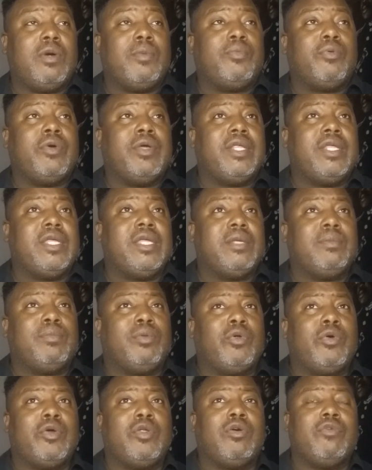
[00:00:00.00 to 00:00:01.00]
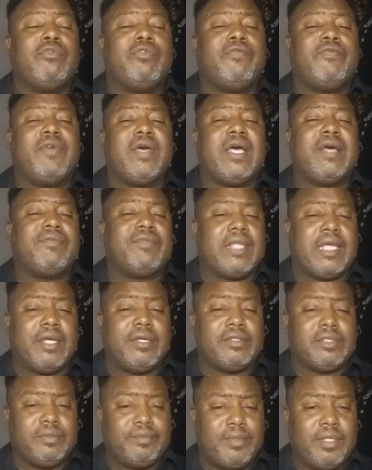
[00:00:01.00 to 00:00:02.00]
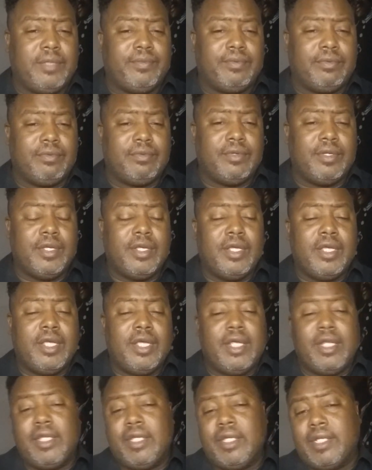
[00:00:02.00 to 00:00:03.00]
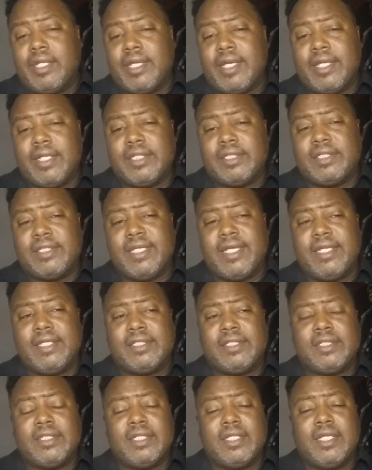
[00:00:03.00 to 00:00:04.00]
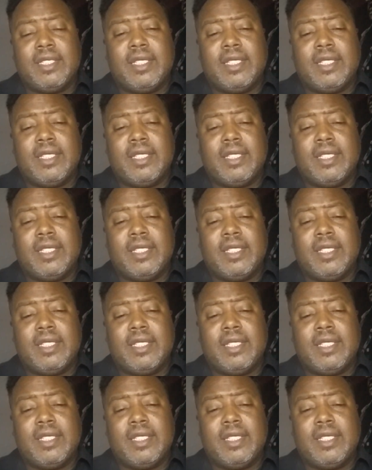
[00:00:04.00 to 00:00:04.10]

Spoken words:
one point he employed over 5,000 people in the United States.